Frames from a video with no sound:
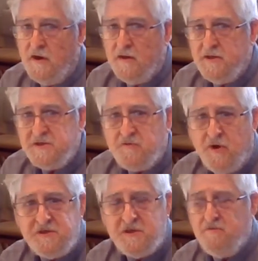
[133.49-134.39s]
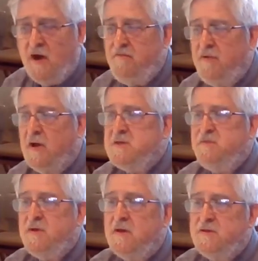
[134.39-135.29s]
This question might best
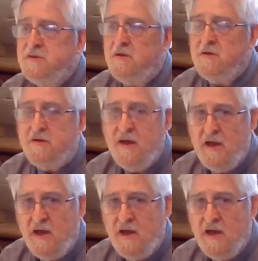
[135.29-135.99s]
be considered